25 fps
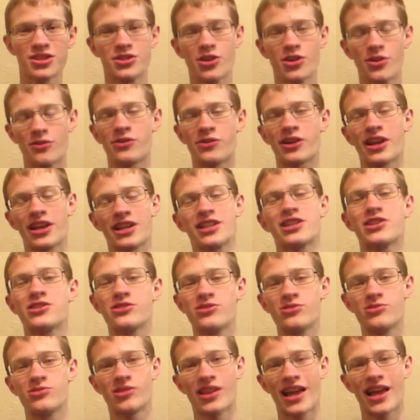Don't forget
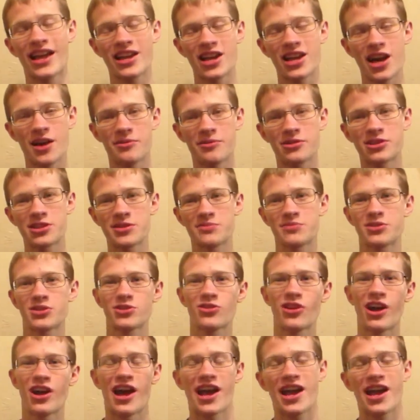to like, comment,
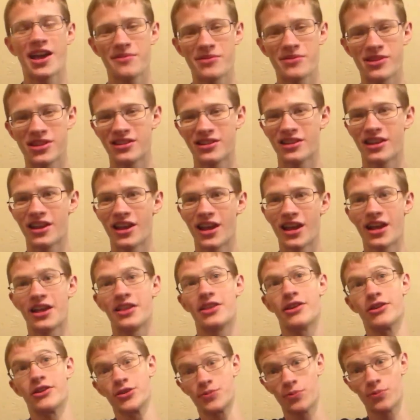subscribe, and
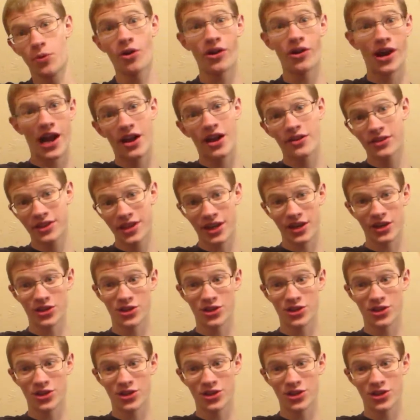there's more out there.